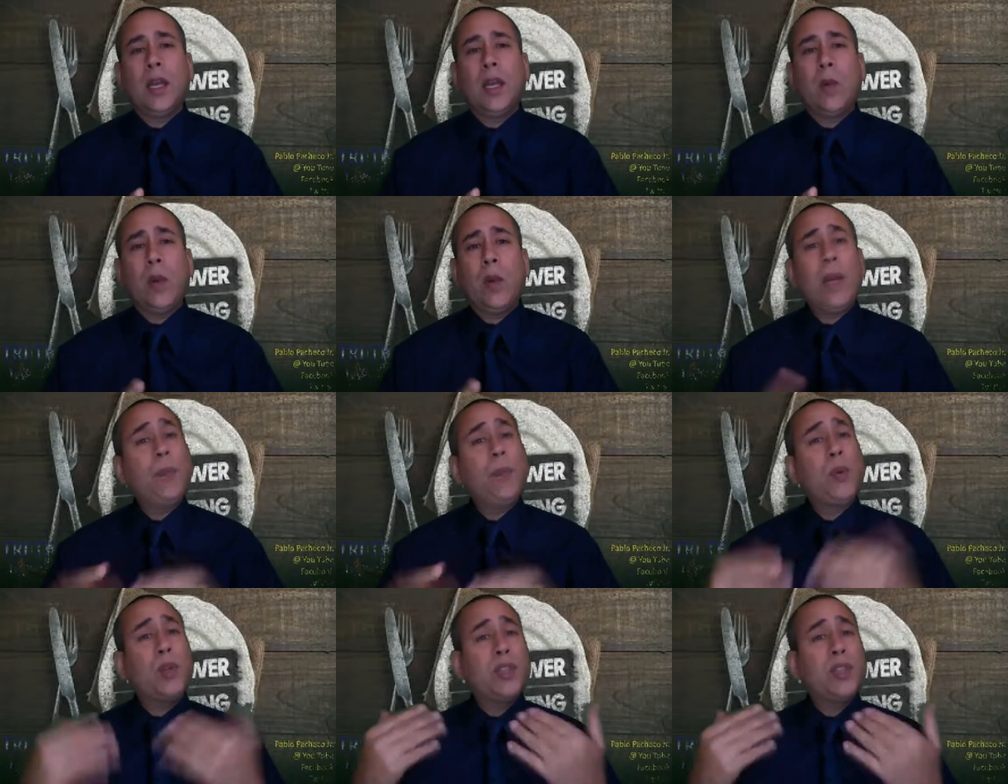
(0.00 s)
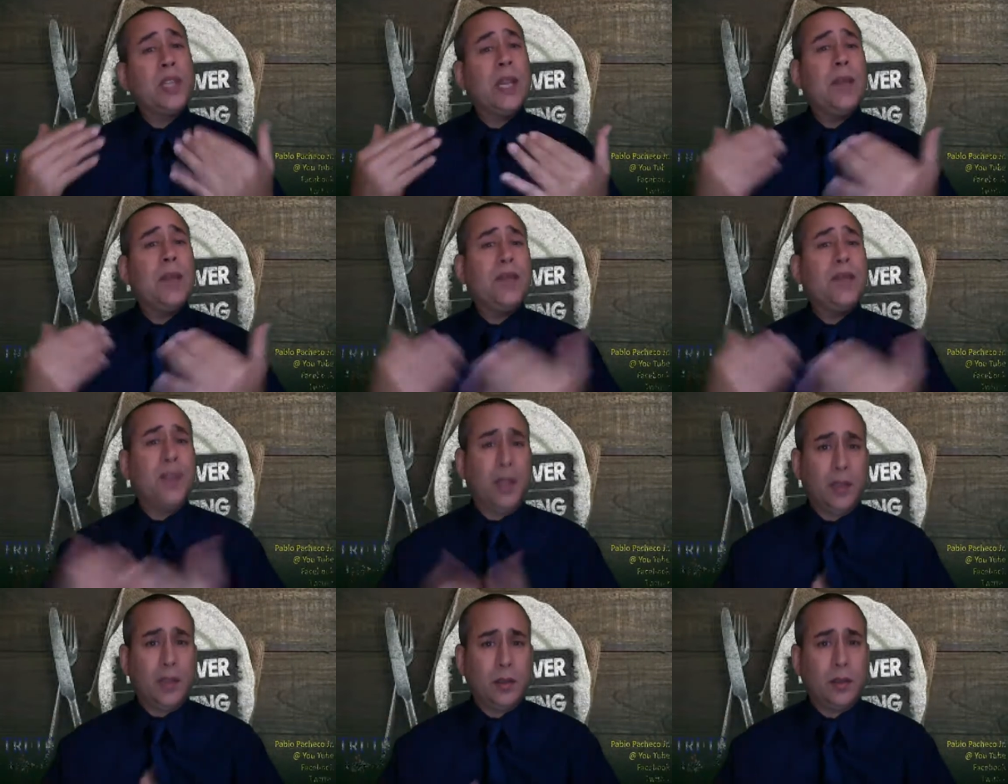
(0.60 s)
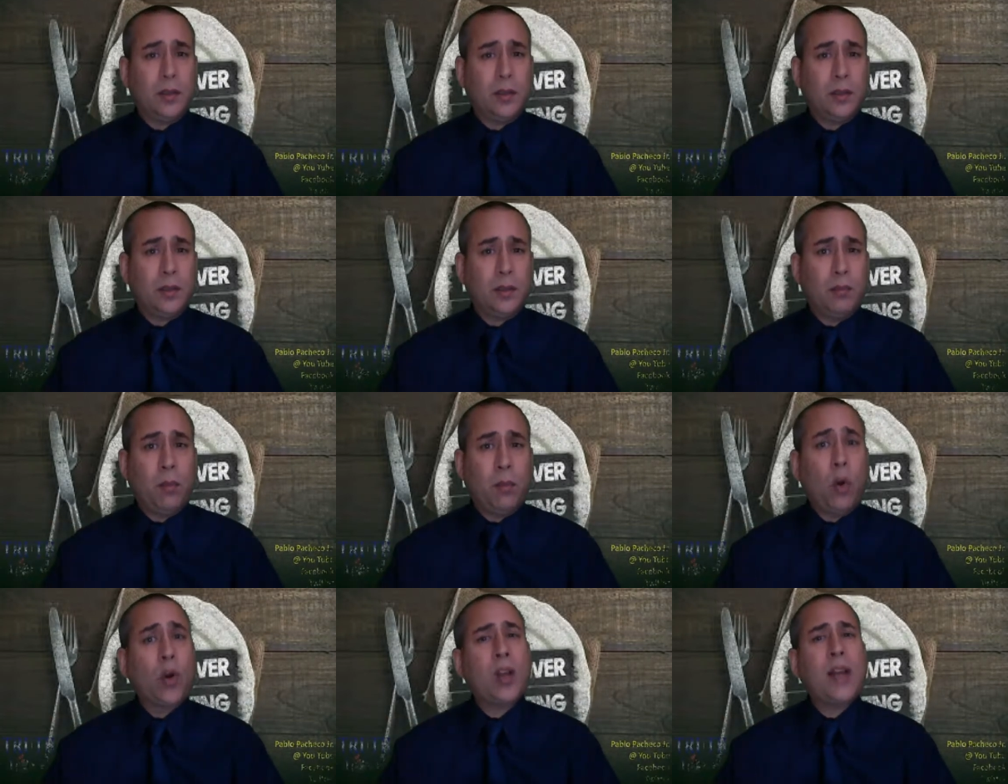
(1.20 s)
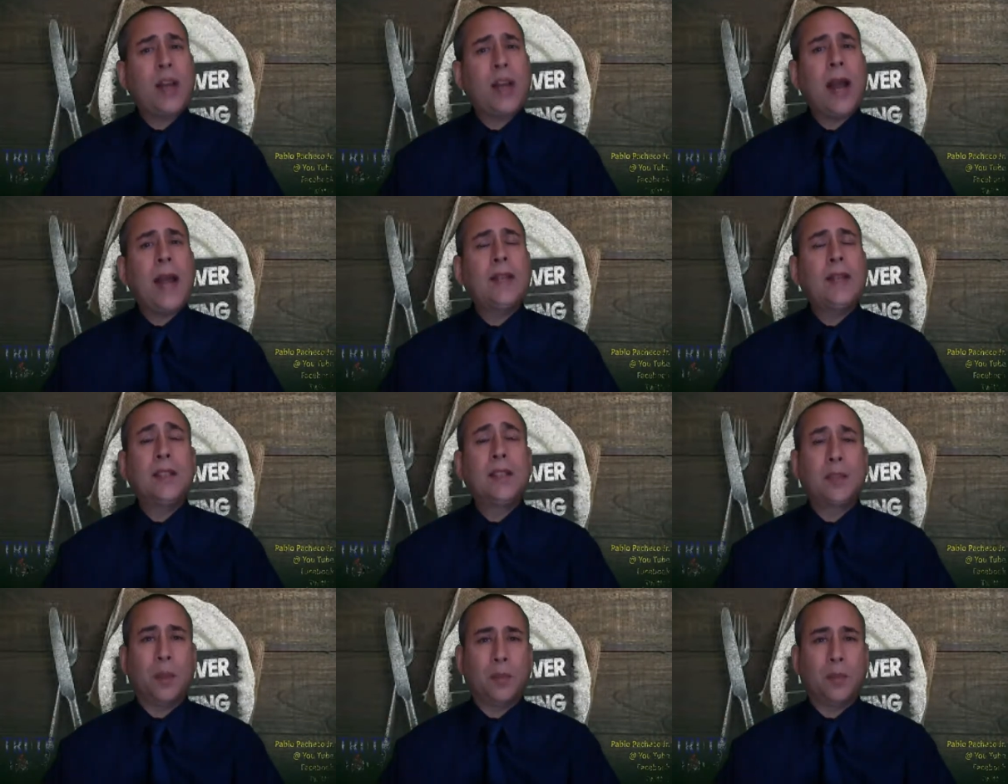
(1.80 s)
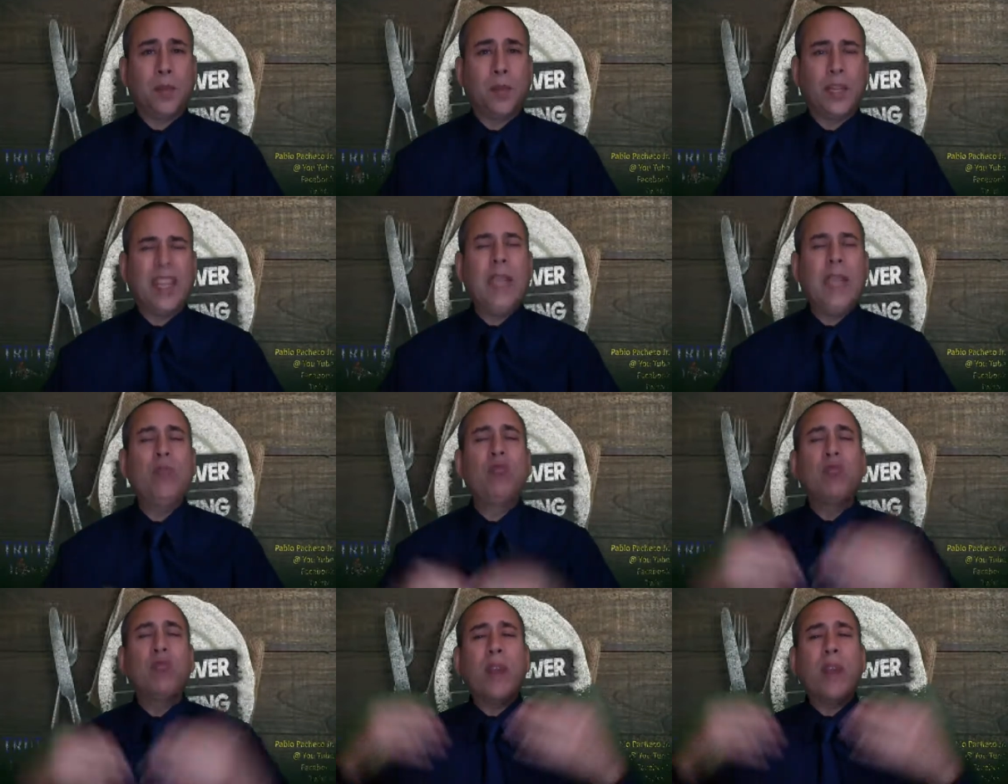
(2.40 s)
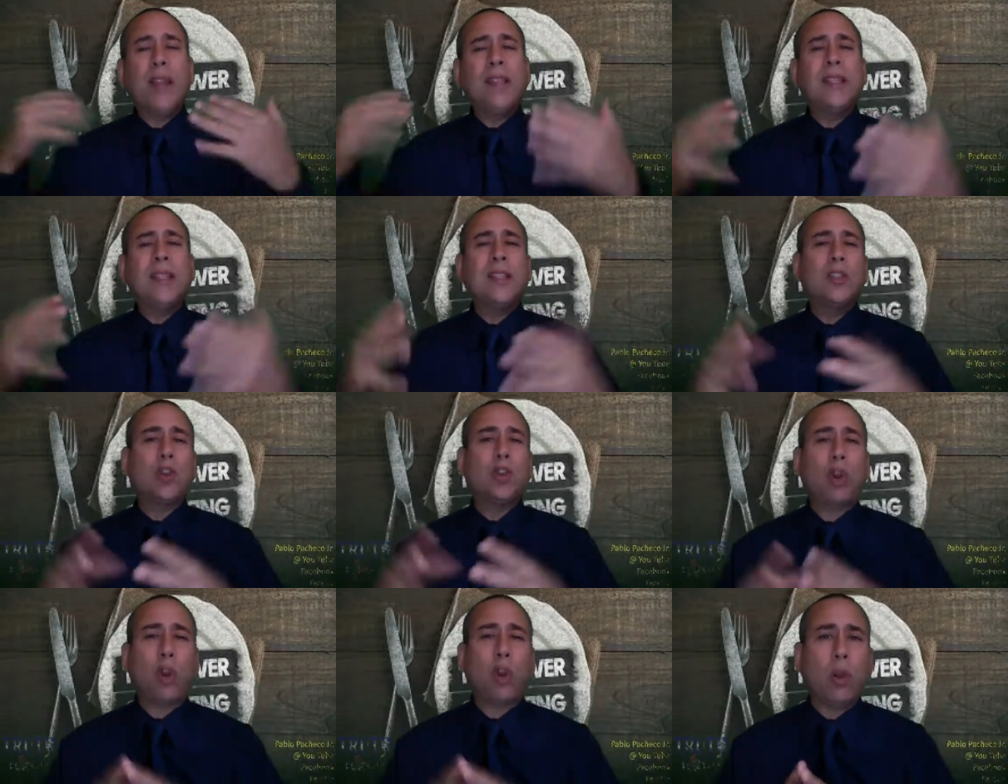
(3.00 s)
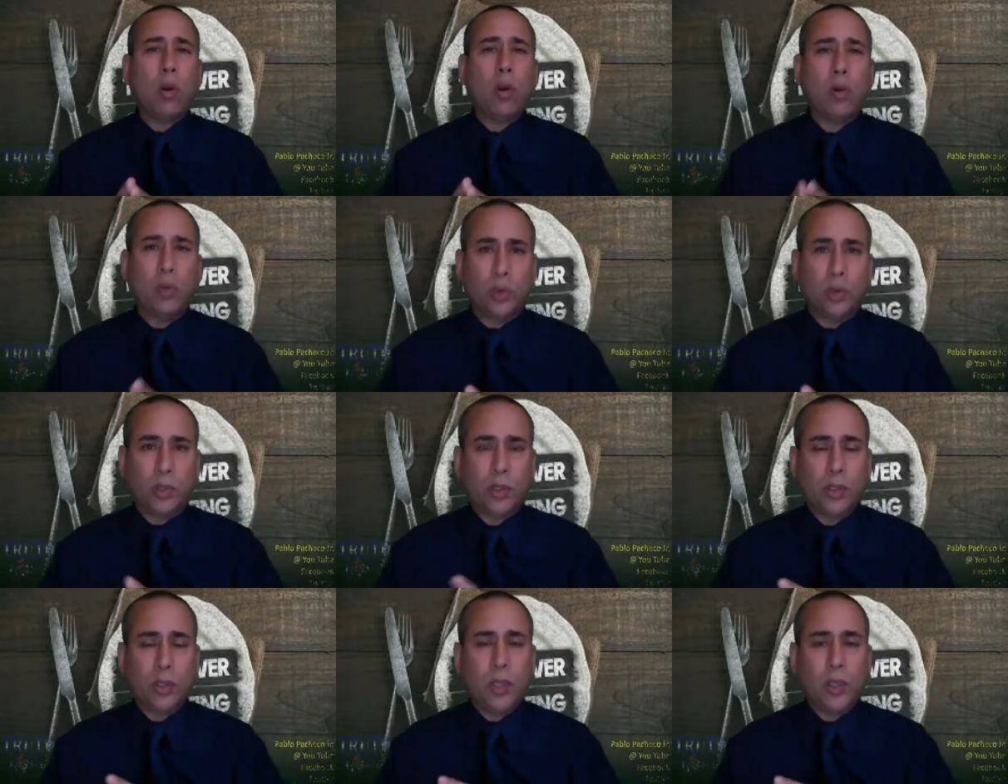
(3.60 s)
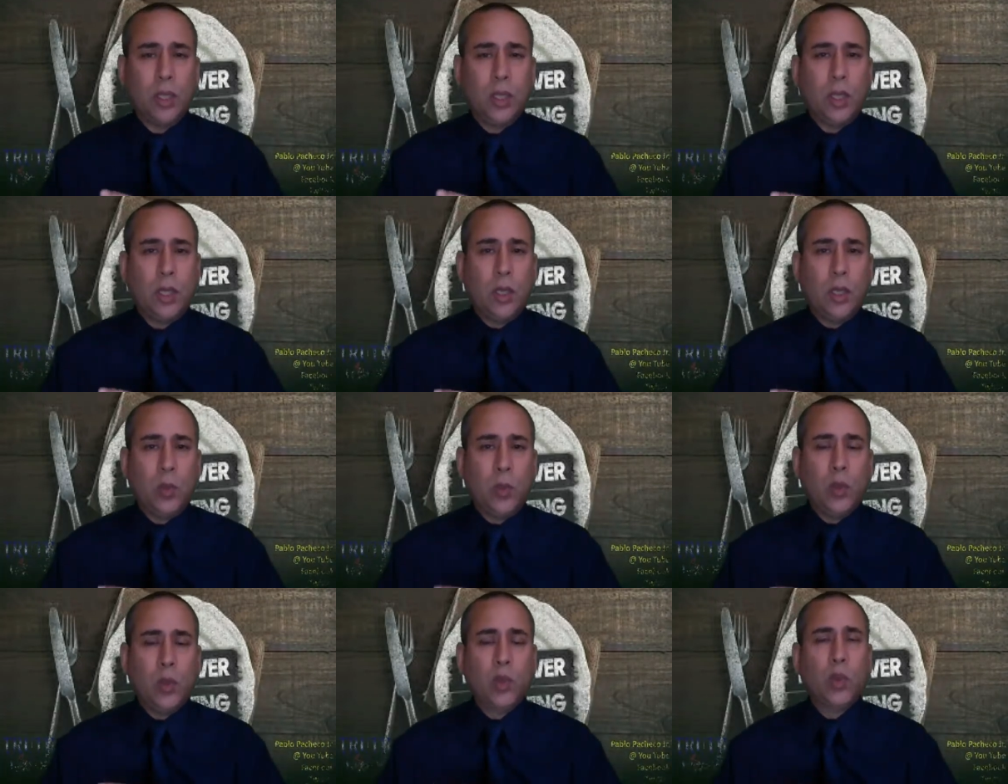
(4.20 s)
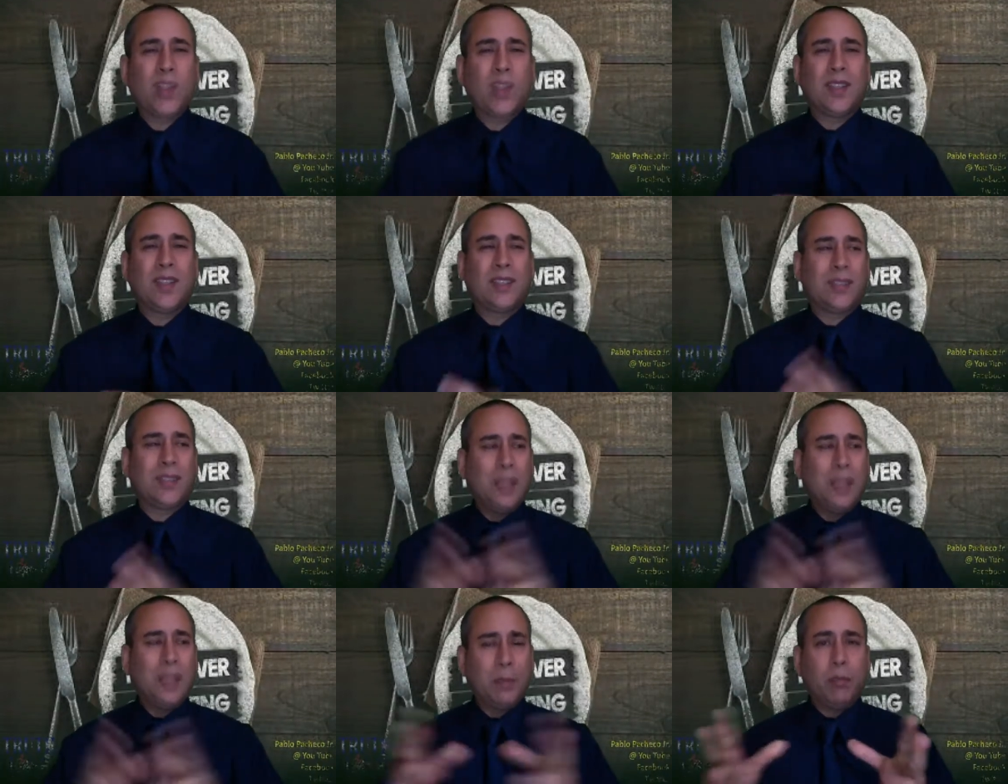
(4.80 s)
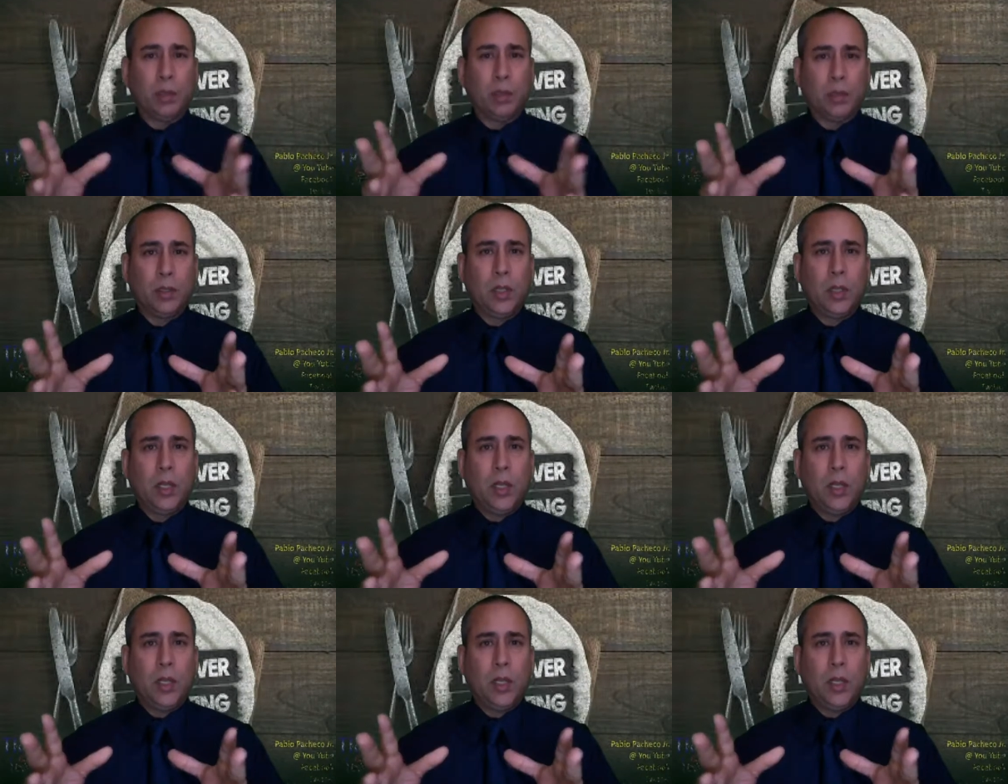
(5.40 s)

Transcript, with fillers: when he perceived this, Mordecai did something. He rent his clothes, which was a symbol.